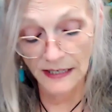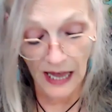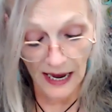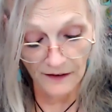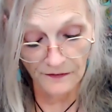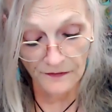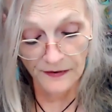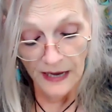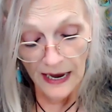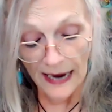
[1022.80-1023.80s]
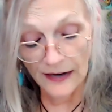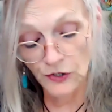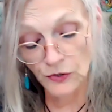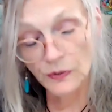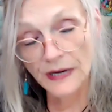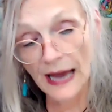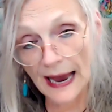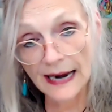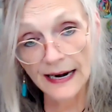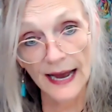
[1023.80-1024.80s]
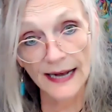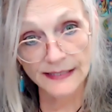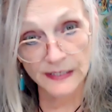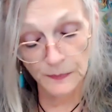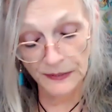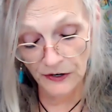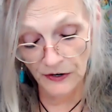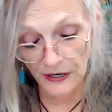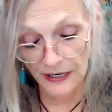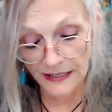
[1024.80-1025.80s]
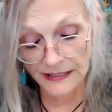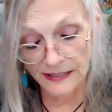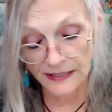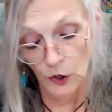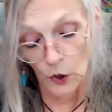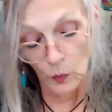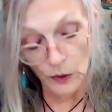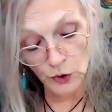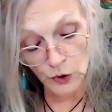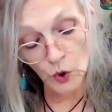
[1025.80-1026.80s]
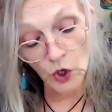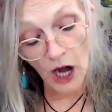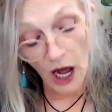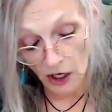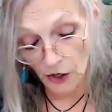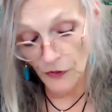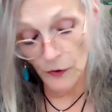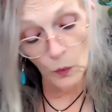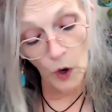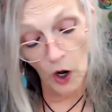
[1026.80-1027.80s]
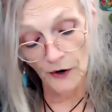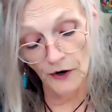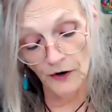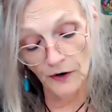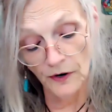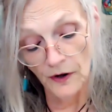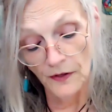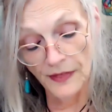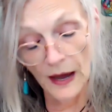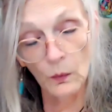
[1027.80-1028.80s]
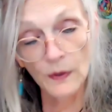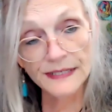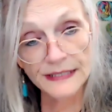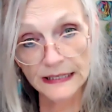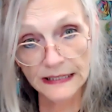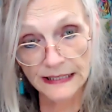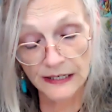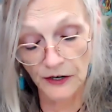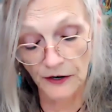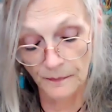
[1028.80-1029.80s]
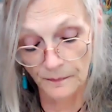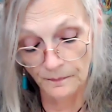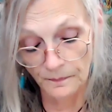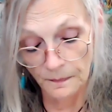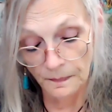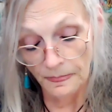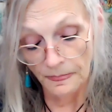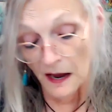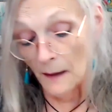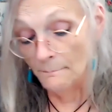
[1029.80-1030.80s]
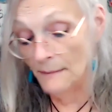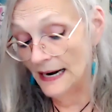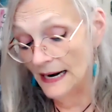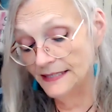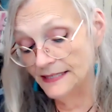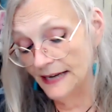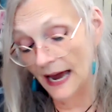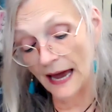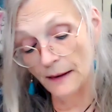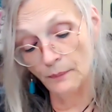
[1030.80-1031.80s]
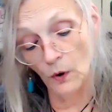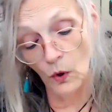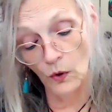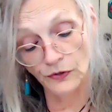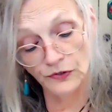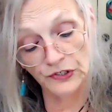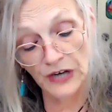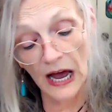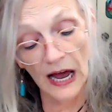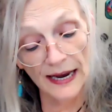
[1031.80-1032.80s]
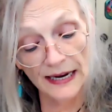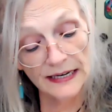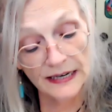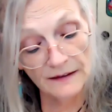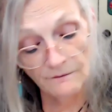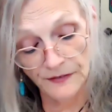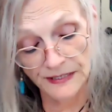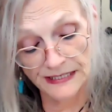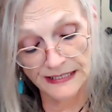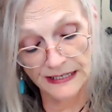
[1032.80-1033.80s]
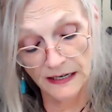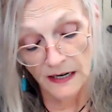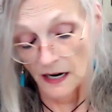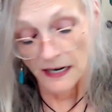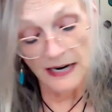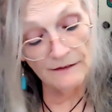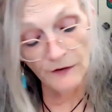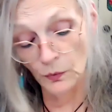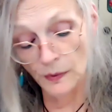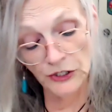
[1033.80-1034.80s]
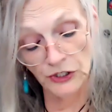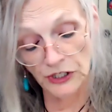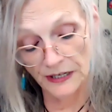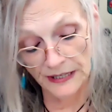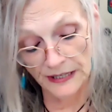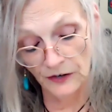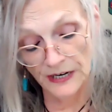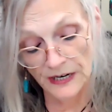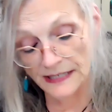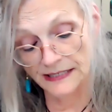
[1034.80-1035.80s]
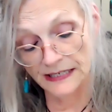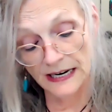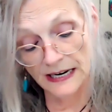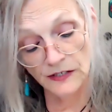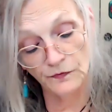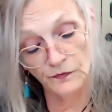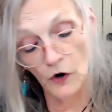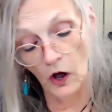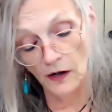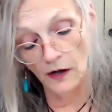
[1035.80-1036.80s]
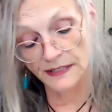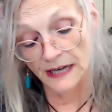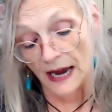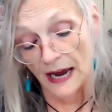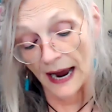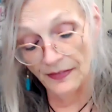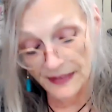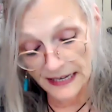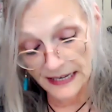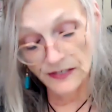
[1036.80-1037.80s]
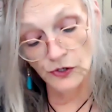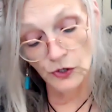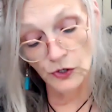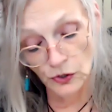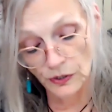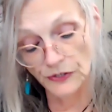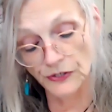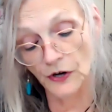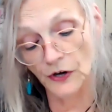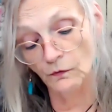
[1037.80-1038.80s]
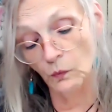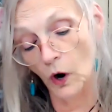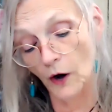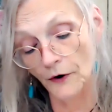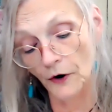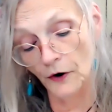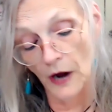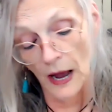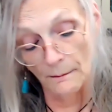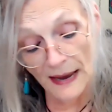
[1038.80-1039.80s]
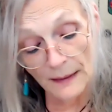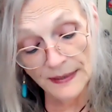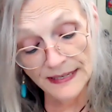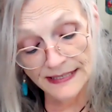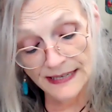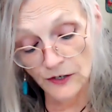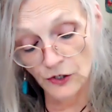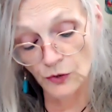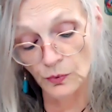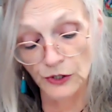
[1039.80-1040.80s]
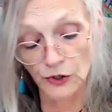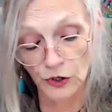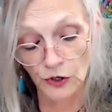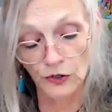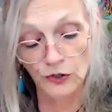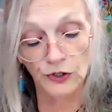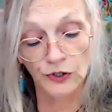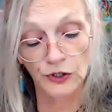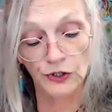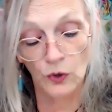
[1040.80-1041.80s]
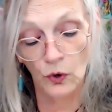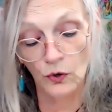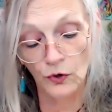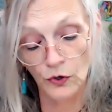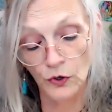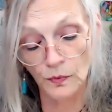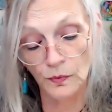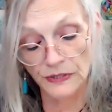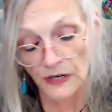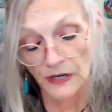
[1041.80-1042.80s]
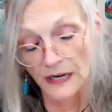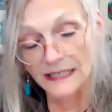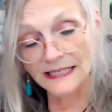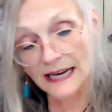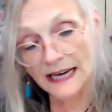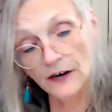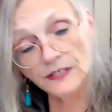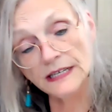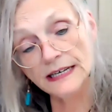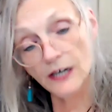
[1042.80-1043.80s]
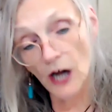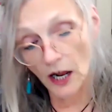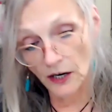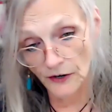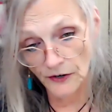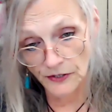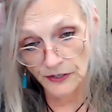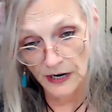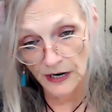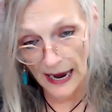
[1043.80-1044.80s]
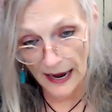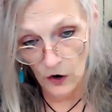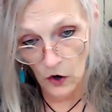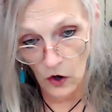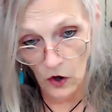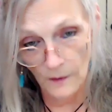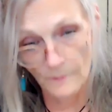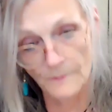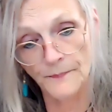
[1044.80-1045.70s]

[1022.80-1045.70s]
life and to gain experience, which will color the water that was clear. Many tadpoles die in infancy, never reaching their destiny as frogs, and these units of water may be said to return to the soul groups, scarcely colored at all.